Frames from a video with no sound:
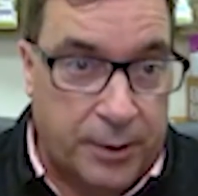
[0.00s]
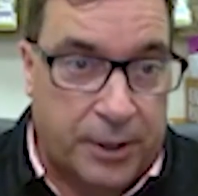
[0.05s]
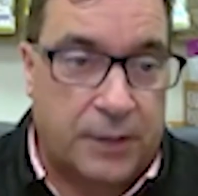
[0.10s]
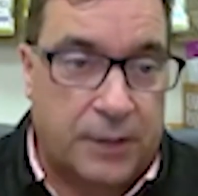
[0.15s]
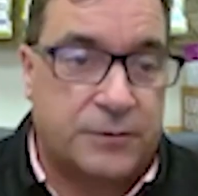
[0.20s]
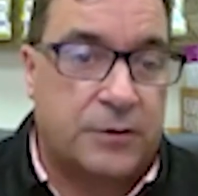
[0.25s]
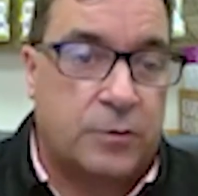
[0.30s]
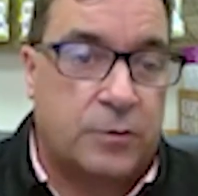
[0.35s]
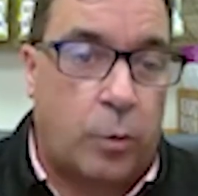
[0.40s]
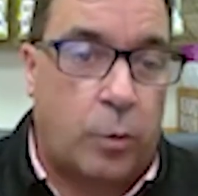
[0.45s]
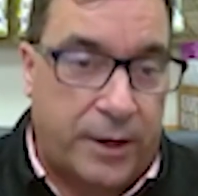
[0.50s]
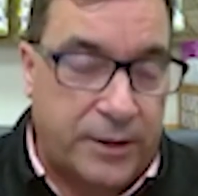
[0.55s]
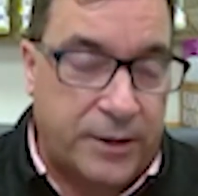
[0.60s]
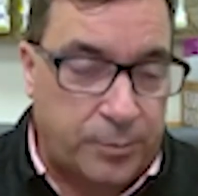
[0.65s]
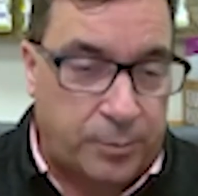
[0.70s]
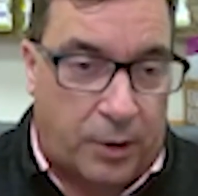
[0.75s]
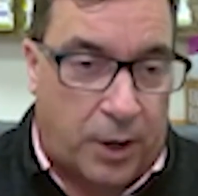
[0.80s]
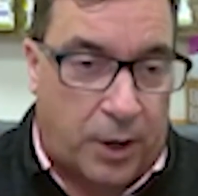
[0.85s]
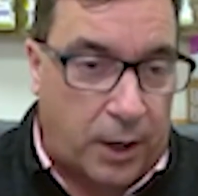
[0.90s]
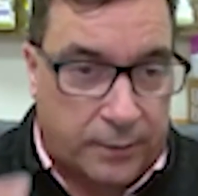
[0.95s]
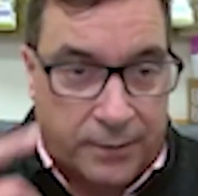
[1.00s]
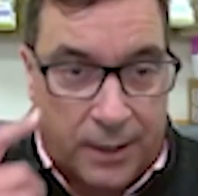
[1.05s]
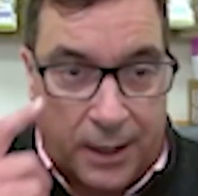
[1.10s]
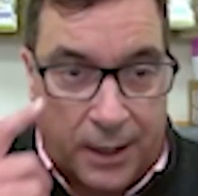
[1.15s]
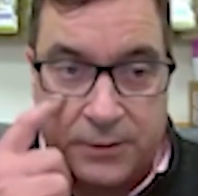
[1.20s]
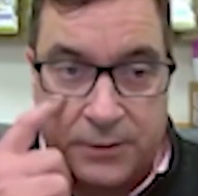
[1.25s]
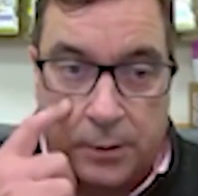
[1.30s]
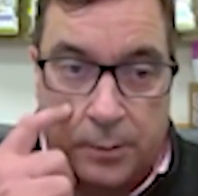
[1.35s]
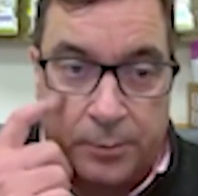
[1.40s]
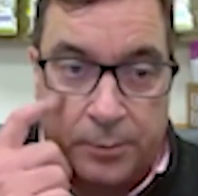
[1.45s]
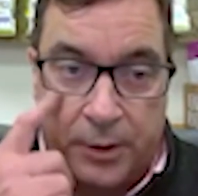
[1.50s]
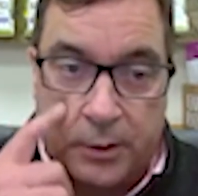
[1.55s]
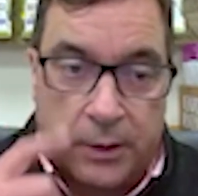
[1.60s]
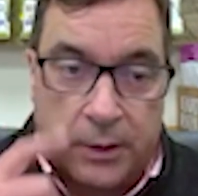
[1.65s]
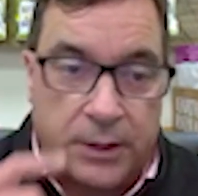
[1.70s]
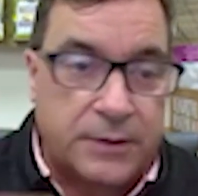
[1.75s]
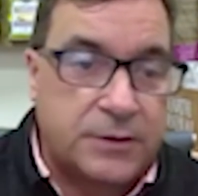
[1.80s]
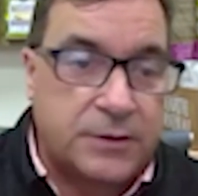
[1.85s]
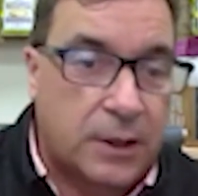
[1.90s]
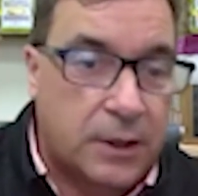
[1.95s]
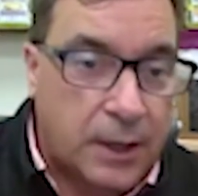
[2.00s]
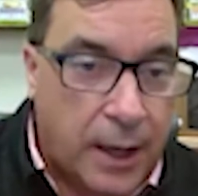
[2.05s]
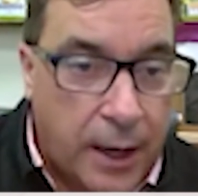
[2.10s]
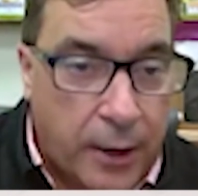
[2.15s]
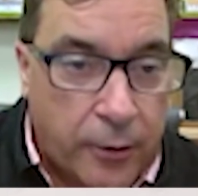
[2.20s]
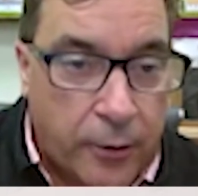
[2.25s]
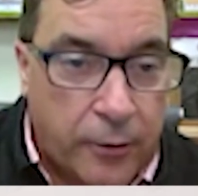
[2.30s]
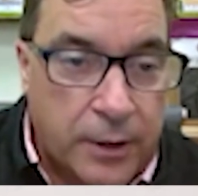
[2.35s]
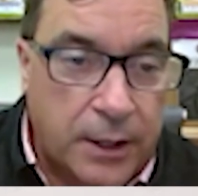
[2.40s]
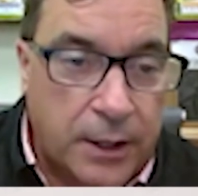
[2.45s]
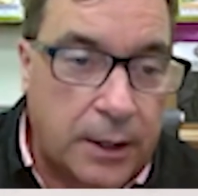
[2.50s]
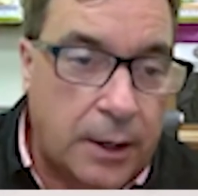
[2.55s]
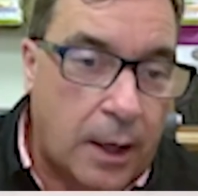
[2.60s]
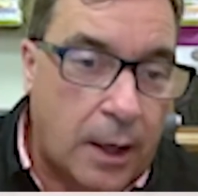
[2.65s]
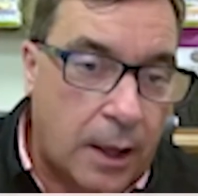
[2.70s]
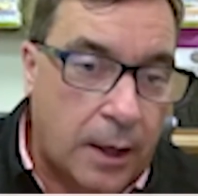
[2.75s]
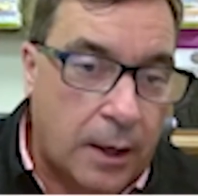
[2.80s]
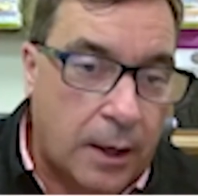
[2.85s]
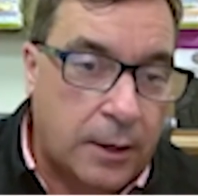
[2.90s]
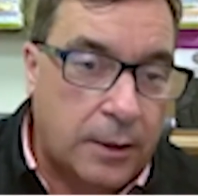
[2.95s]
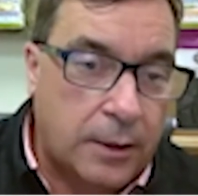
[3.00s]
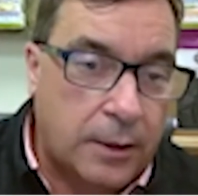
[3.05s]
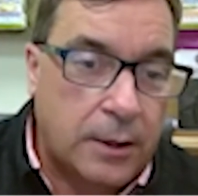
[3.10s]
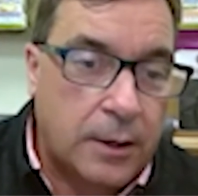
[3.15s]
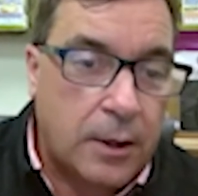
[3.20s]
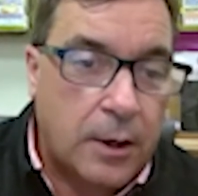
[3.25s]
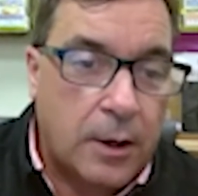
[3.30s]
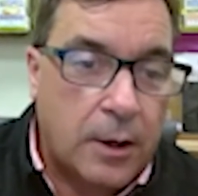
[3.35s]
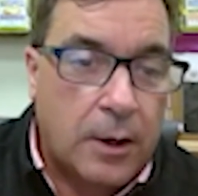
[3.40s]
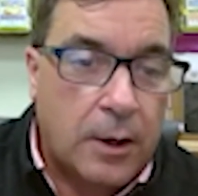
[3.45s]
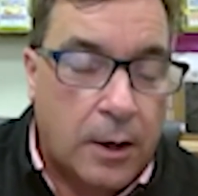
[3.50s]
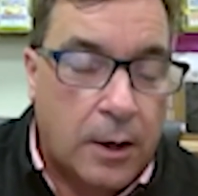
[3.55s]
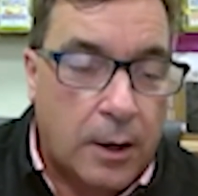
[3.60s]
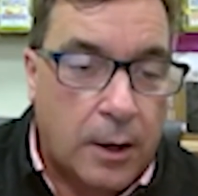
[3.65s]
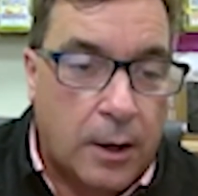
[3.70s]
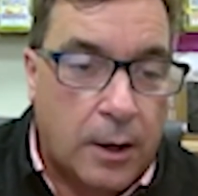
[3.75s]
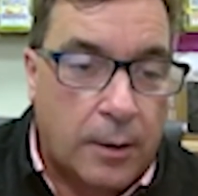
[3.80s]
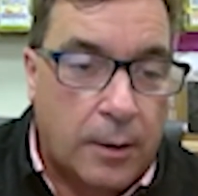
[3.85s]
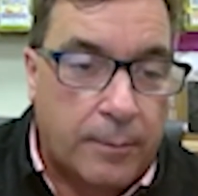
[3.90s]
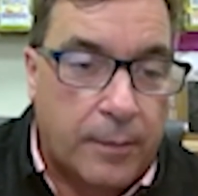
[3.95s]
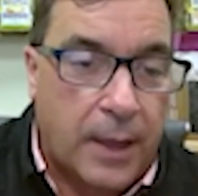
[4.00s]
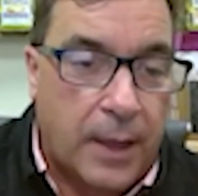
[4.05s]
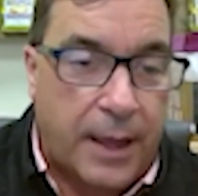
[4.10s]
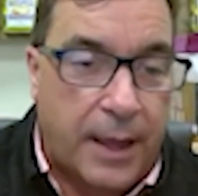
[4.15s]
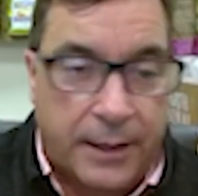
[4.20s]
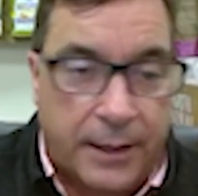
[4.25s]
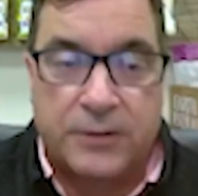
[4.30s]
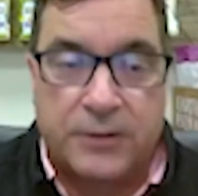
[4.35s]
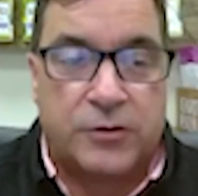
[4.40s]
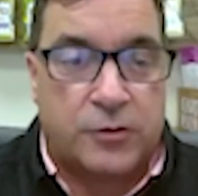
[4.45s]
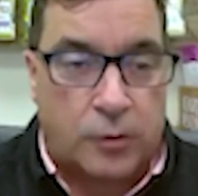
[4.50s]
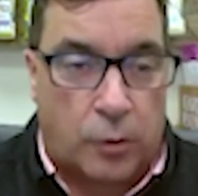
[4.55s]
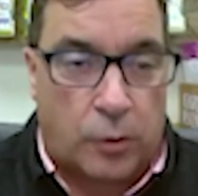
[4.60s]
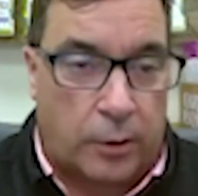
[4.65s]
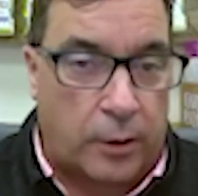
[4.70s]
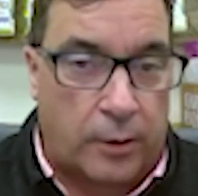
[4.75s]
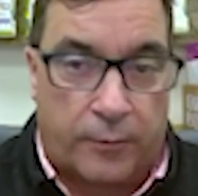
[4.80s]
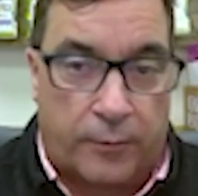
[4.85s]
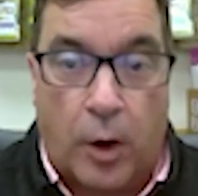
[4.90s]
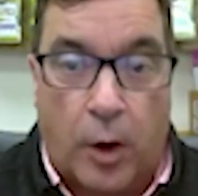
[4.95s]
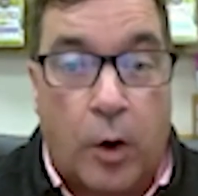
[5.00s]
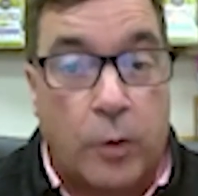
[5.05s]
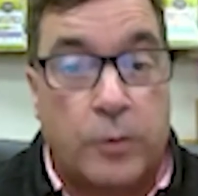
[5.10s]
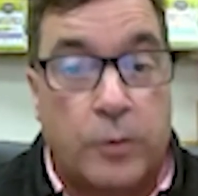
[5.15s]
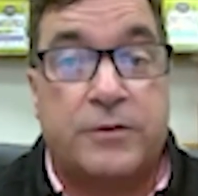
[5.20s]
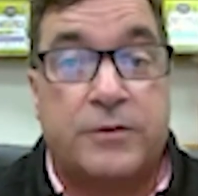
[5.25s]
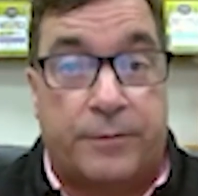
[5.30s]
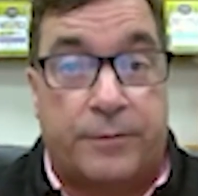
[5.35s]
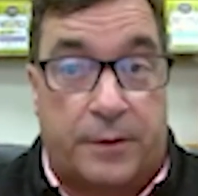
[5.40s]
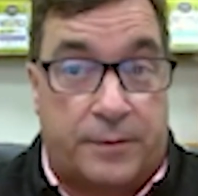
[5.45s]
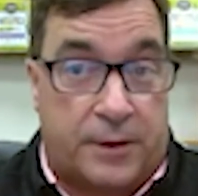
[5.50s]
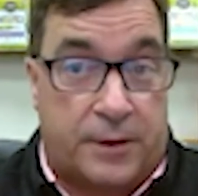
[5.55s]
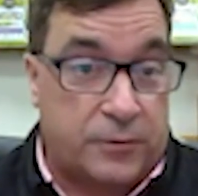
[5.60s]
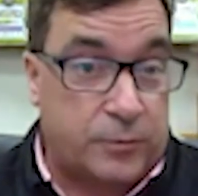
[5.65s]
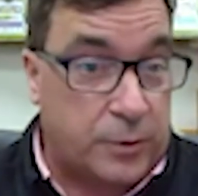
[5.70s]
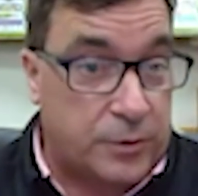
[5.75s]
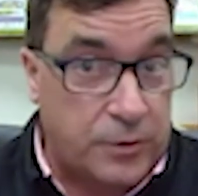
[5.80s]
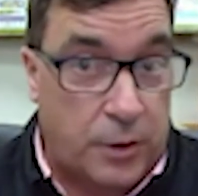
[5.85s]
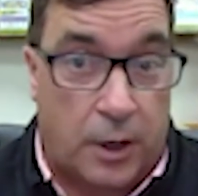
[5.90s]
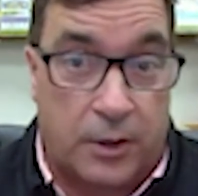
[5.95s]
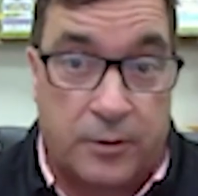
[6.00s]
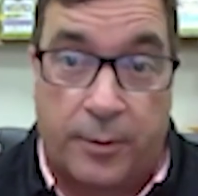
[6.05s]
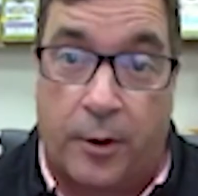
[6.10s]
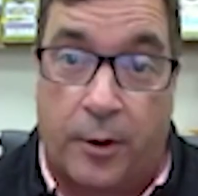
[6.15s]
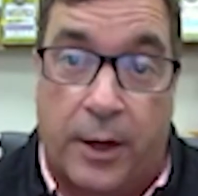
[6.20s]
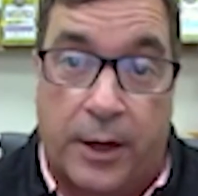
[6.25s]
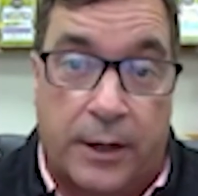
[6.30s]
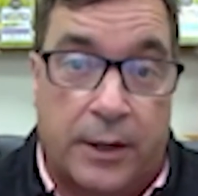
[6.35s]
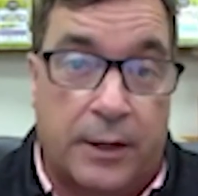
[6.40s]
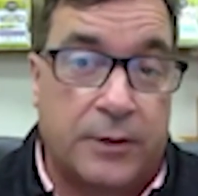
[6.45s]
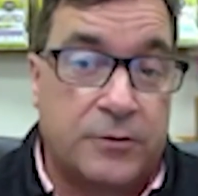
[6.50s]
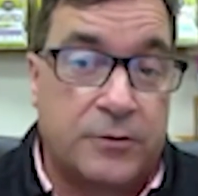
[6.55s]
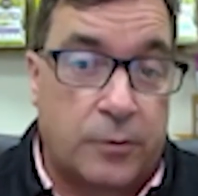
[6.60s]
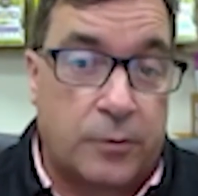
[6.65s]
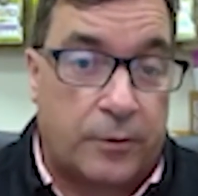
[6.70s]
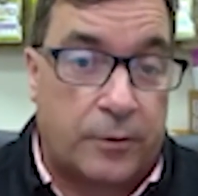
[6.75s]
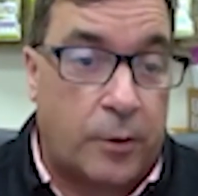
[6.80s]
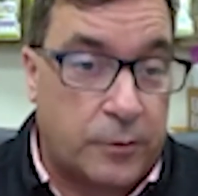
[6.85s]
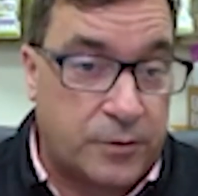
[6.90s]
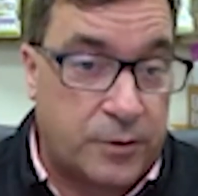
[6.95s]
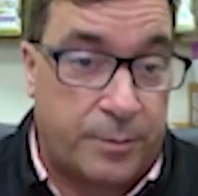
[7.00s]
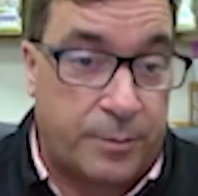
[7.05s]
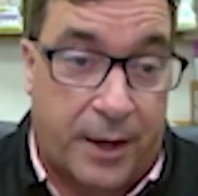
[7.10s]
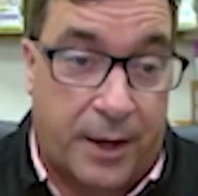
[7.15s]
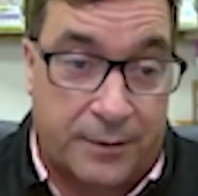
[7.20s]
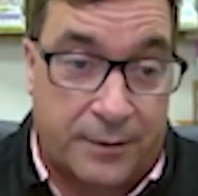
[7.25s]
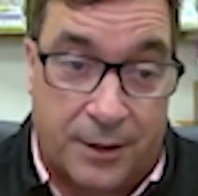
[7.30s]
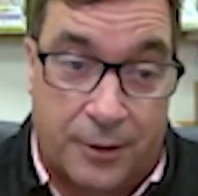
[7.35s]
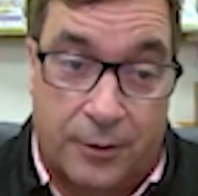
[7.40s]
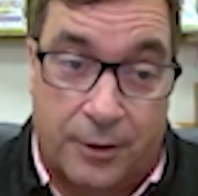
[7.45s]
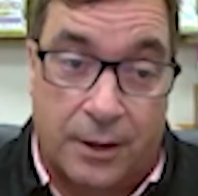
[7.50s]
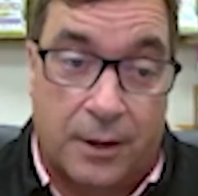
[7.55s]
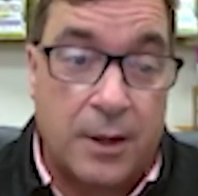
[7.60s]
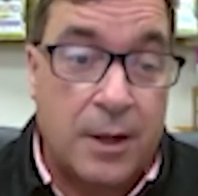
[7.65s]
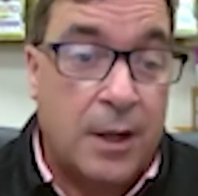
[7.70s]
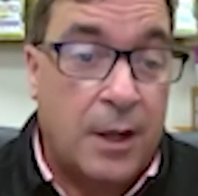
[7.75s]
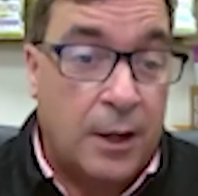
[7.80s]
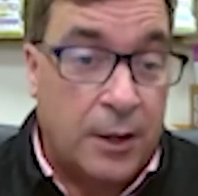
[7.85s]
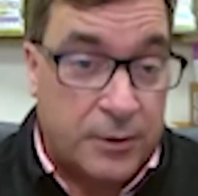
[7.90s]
because it's waste product, has the ability to carry any sort of a host of the things we talked about and any sort of host of bacteria.